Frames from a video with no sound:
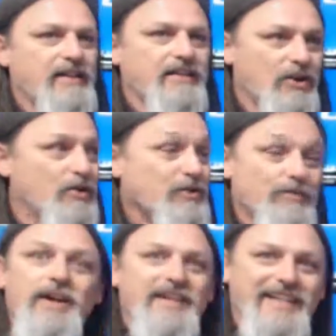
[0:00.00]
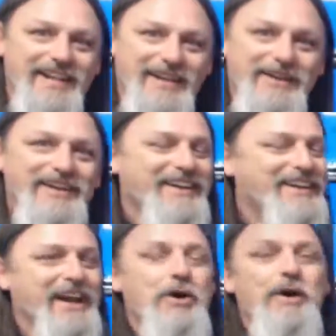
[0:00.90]
you know, again,
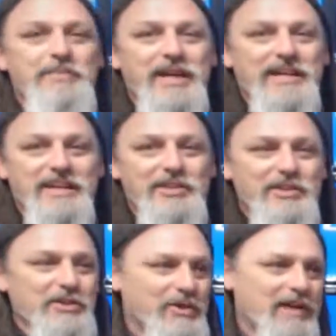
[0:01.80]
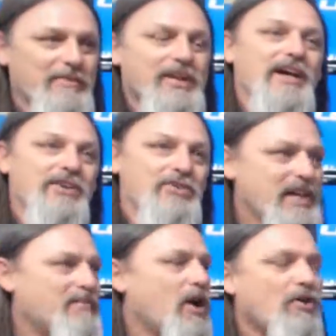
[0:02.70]
I know I'm beating this into the ground, but you
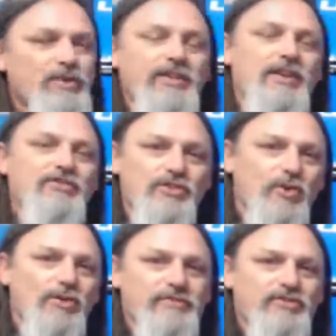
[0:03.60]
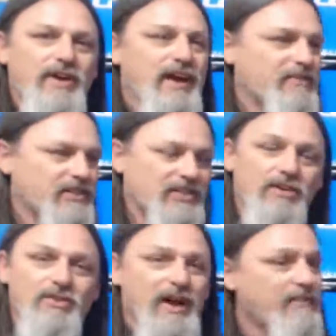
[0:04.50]
keep opening those doors of traffic.
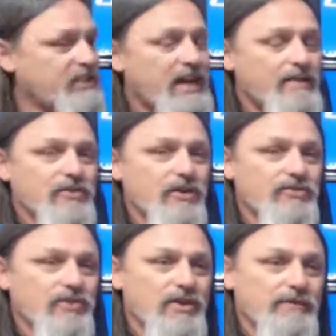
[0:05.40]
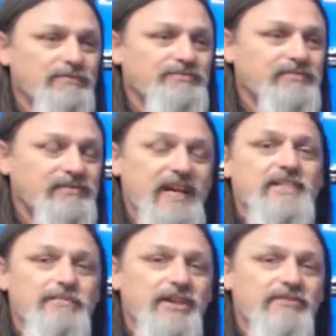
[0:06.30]
So every time you go through it,
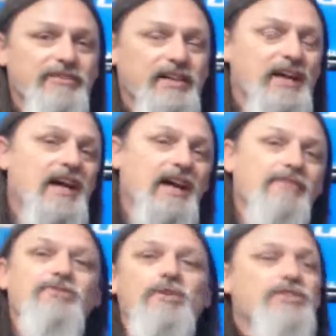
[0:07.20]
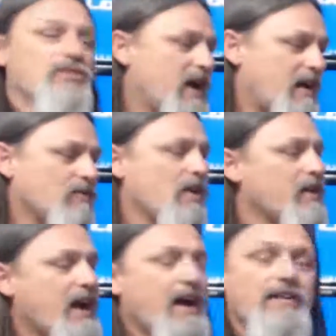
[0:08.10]
that's a benefit. And of course, the way I
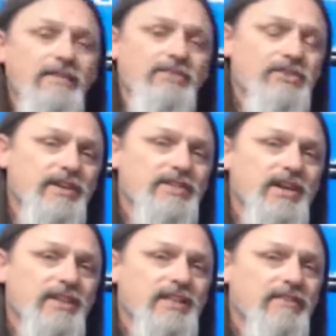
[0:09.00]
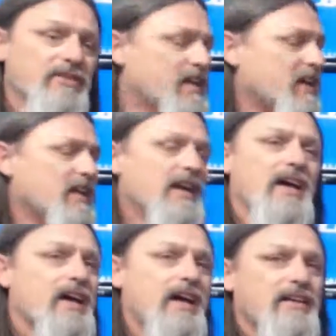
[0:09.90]
wrote it out and gave the screenshots and everything,
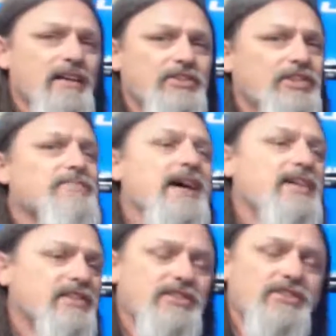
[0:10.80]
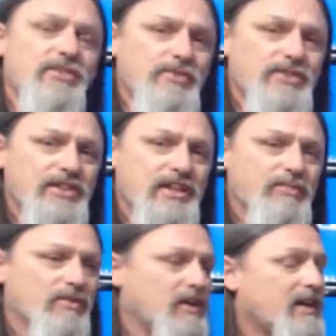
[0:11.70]
it just makes it super
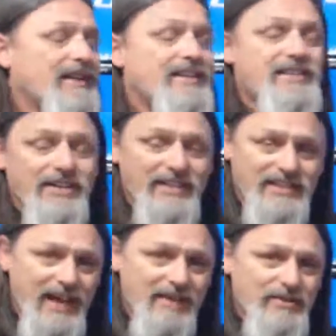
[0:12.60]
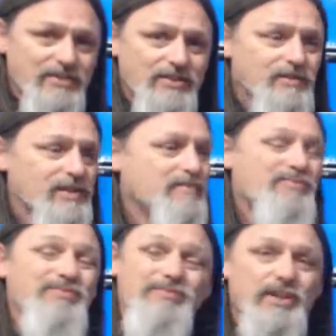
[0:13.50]
simple. Still, it's time consuming,
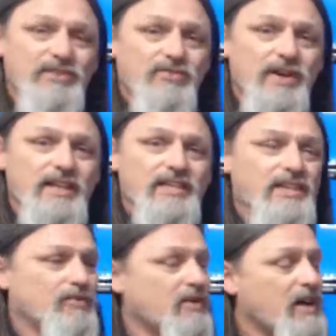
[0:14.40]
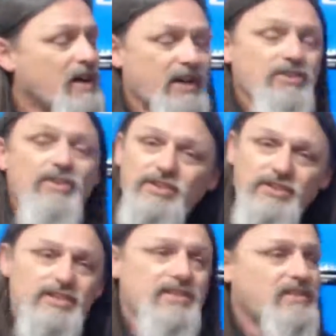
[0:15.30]
but it's really simple. And you could
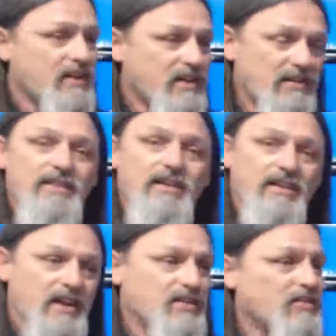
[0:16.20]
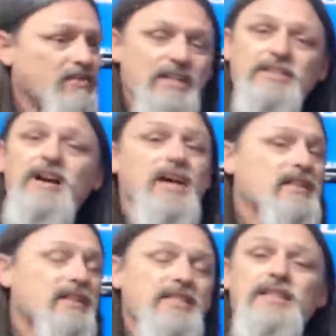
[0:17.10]
just sit there and do this,
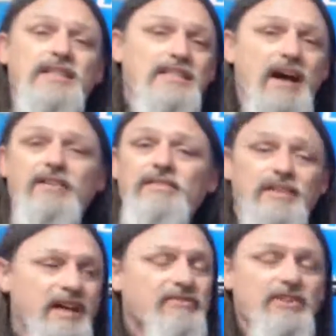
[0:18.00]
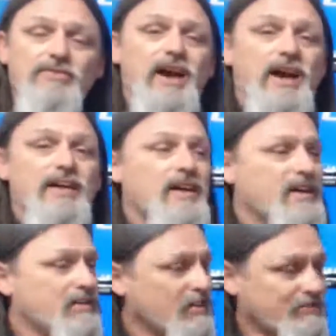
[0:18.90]
knocking these things out left and right.
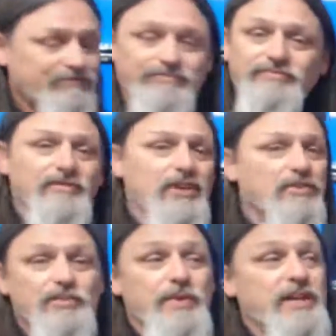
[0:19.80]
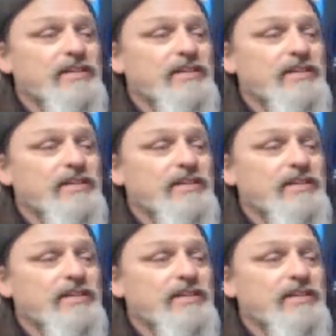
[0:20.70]
Just, you know, spend